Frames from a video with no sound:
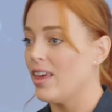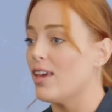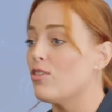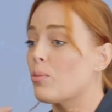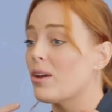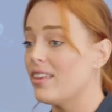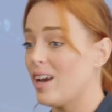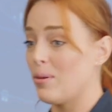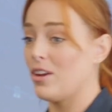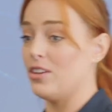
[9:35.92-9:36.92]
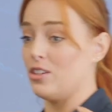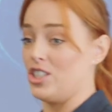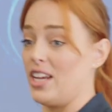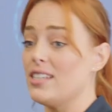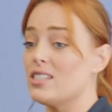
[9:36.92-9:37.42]
If you're breathing up here in your
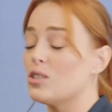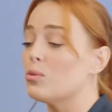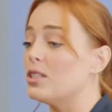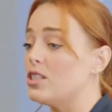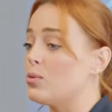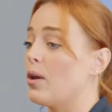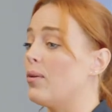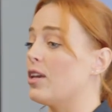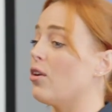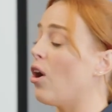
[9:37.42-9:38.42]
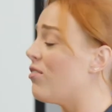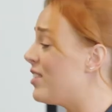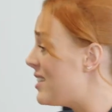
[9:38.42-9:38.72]
chest, which is where we can often